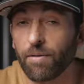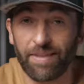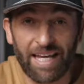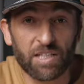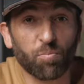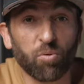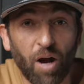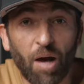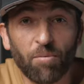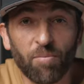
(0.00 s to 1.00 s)
That's
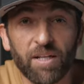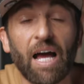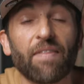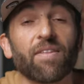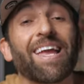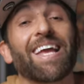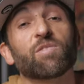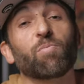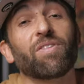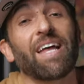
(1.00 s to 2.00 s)
probably not the
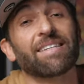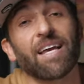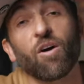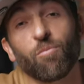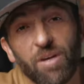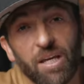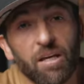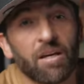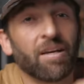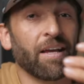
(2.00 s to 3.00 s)
case, but that's how
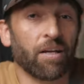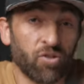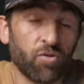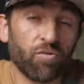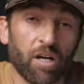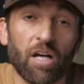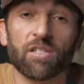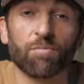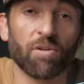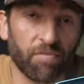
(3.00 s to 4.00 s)
me and you, the
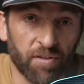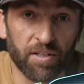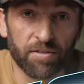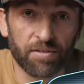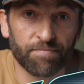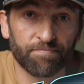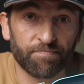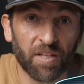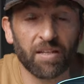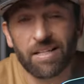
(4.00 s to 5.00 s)
customer, feels.
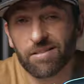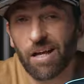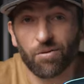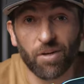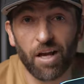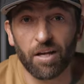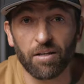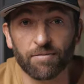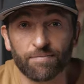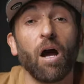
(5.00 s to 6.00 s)
And that's not okay.
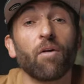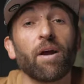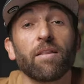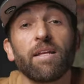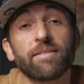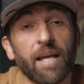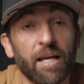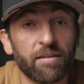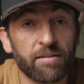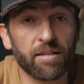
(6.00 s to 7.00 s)
All right, let's
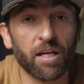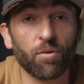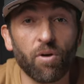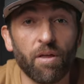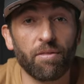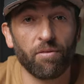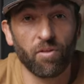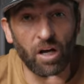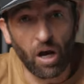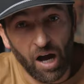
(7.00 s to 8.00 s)
end this thing with
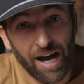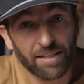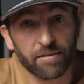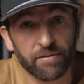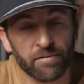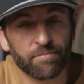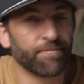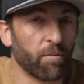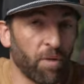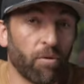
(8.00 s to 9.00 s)
the cost and my